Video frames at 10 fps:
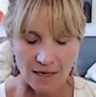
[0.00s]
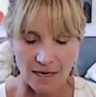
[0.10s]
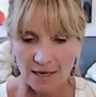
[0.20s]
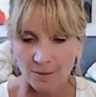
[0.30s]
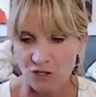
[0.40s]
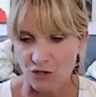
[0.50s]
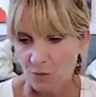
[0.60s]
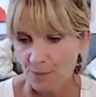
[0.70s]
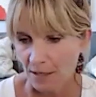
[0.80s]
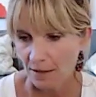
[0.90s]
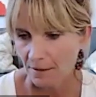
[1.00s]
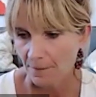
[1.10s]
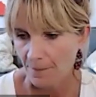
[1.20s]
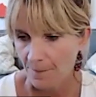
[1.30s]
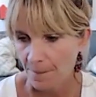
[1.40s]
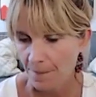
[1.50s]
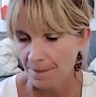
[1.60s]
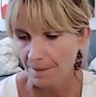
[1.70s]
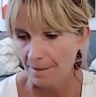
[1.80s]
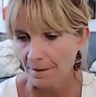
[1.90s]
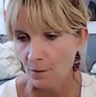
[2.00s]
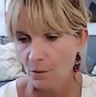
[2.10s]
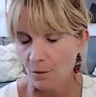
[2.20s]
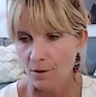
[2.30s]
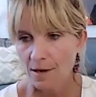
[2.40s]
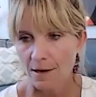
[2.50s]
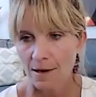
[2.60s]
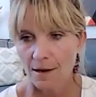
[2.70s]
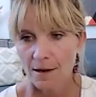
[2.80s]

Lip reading: I am stupid, or